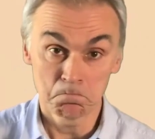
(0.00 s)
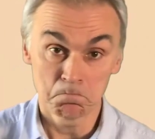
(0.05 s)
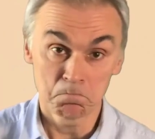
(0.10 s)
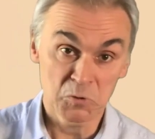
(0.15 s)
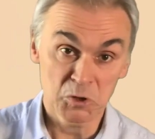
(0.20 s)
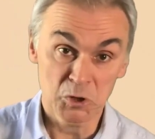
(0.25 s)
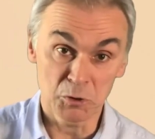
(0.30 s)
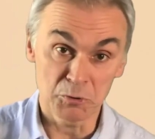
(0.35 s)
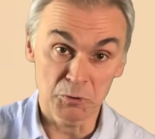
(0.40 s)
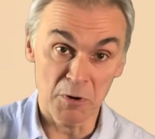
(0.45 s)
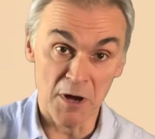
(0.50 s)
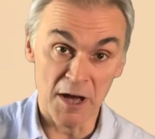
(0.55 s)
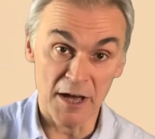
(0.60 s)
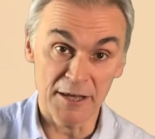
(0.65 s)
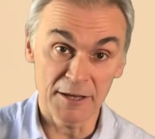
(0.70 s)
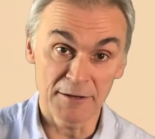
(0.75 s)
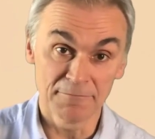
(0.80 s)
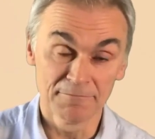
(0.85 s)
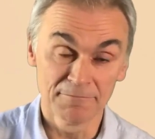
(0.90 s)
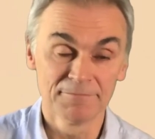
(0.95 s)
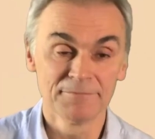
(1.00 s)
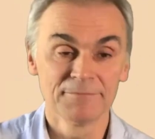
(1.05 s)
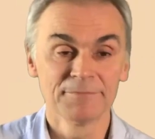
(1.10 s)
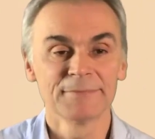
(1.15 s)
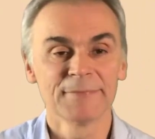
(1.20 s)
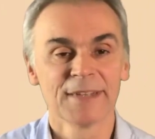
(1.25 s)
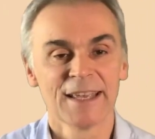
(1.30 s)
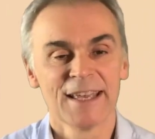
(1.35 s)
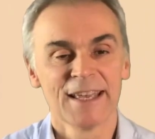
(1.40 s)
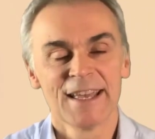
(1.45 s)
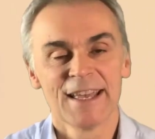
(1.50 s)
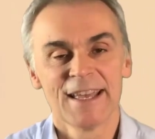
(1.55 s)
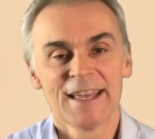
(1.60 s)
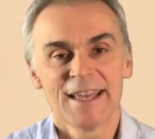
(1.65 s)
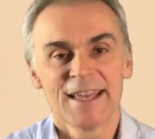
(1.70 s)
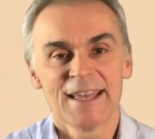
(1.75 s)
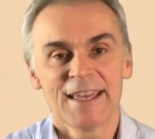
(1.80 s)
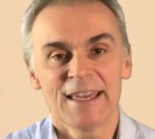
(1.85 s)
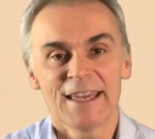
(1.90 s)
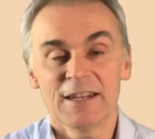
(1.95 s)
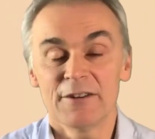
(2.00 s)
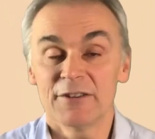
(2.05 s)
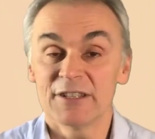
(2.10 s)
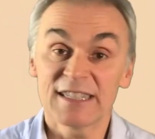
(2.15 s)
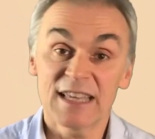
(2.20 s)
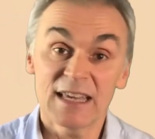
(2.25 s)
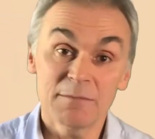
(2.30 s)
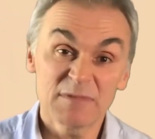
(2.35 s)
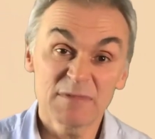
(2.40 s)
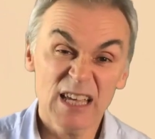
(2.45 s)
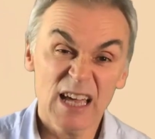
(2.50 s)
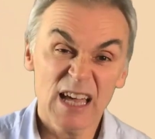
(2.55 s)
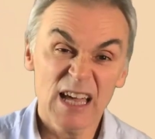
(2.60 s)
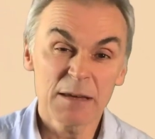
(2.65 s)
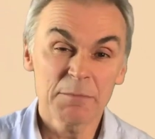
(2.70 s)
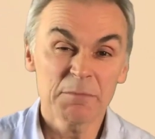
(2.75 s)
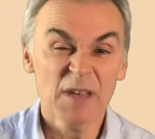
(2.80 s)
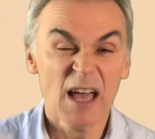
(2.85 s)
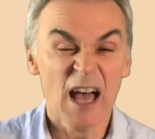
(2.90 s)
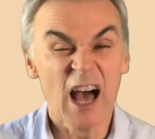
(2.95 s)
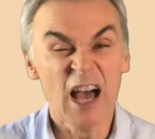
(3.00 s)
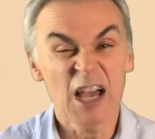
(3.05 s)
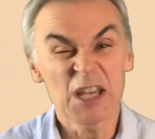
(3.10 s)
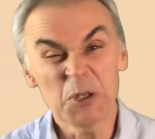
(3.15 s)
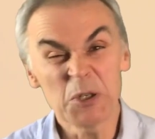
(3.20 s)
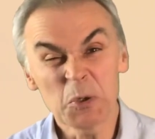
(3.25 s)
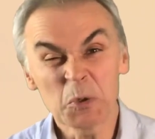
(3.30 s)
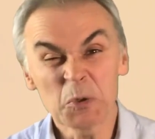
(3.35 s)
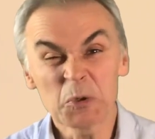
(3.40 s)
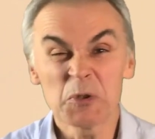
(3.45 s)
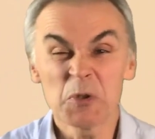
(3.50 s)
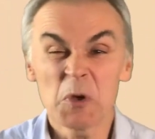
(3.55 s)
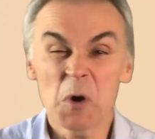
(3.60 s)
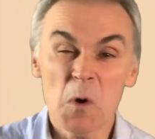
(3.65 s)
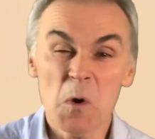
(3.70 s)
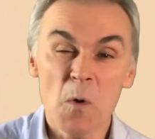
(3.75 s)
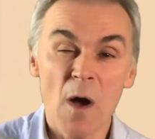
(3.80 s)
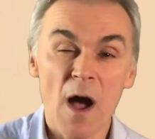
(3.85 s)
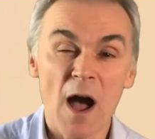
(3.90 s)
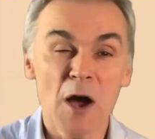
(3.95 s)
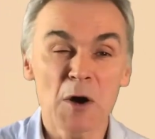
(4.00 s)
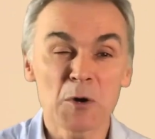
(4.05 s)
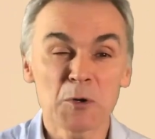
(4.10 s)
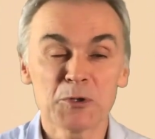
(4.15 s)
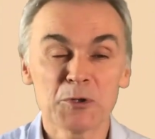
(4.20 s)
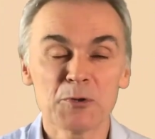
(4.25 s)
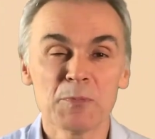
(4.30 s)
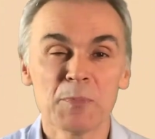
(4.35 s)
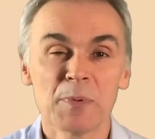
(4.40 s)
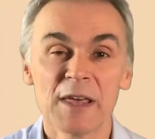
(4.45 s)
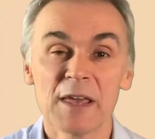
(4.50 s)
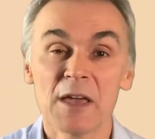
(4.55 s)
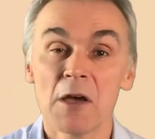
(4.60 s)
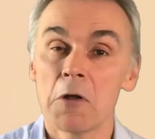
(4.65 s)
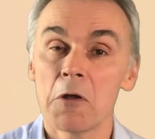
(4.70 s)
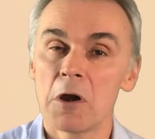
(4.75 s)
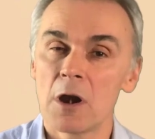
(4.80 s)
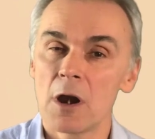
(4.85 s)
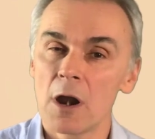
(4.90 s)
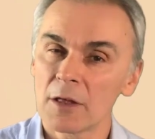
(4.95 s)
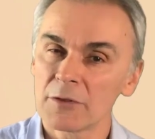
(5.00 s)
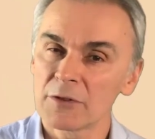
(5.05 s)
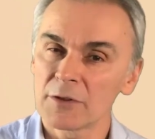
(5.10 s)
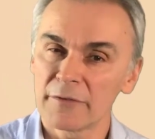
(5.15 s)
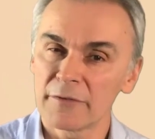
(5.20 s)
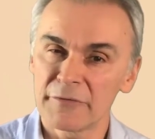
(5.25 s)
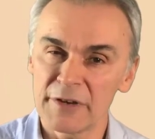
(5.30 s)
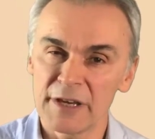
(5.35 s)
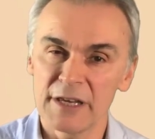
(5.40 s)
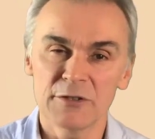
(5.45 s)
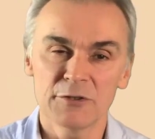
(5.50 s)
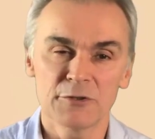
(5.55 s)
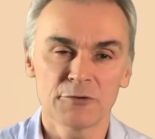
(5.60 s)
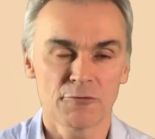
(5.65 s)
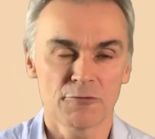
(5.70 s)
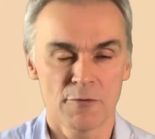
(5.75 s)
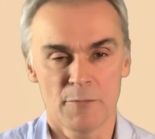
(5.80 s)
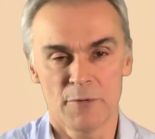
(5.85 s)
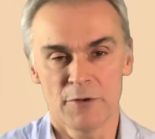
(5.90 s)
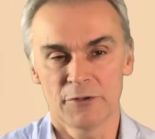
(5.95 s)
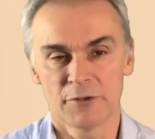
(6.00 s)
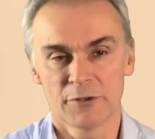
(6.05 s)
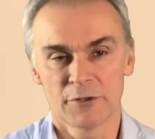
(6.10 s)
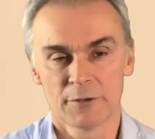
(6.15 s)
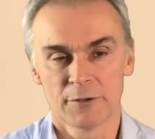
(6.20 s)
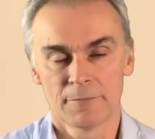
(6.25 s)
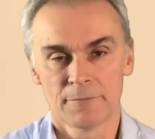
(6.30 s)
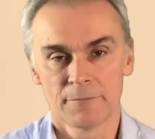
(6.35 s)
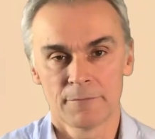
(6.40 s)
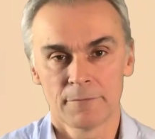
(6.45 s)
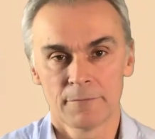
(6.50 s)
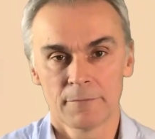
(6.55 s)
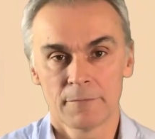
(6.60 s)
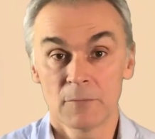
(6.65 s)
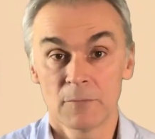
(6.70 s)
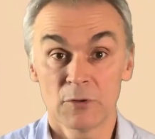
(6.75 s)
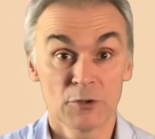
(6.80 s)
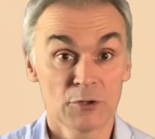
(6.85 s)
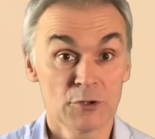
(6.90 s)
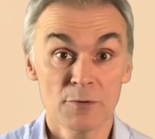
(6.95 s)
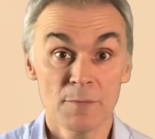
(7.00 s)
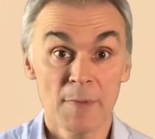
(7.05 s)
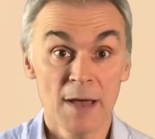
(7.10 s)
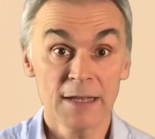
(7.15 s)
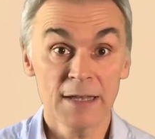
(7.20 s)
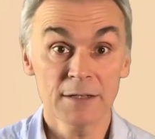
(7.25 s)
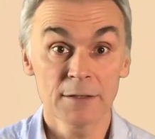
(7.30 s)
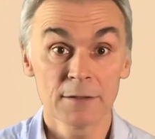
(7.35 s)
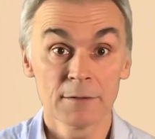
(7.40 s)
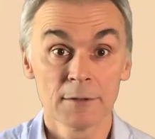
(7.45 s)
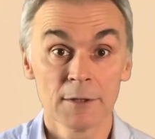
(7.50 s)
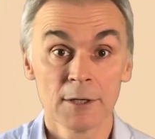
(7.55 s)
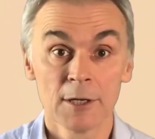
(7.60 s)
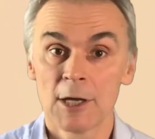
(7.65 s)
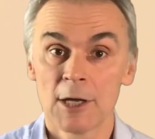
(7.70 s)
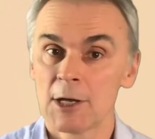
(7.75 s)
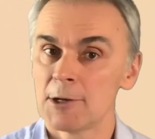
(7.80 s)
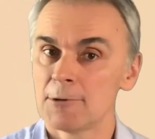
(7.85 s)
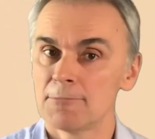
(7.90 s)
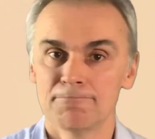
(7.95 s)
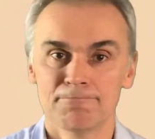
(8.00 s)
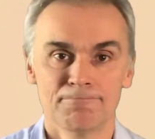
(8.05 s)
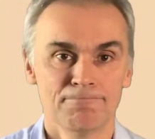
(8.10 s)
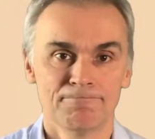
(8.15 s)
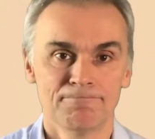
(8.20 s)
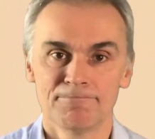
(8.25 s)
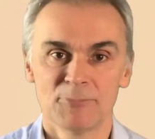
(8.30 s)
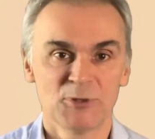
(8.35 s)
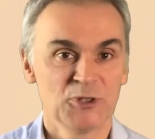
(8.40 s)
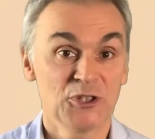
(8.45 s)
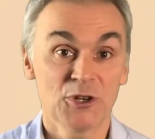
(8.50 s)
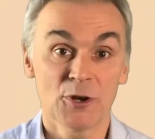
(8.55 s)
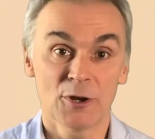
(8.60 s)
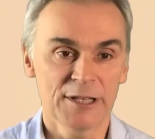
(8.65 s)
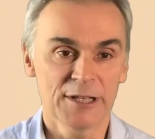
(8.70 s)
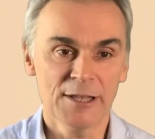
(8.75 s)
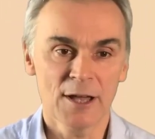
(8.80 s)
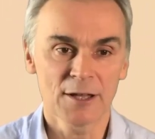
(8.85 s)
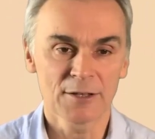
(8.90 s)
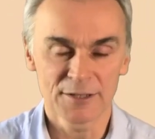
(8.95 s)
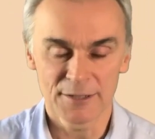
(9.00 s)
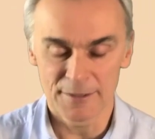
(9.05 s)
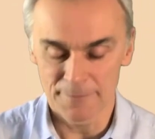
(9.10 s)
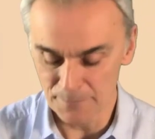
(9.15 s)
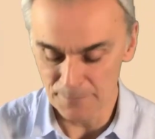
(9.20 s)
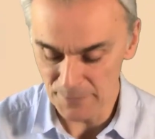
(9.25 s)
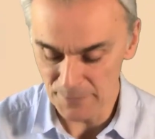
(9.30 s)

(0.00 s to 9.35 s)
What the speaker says: So do I. In the same time, I don't know how to play a lot of instruments. Too bad? Surely not.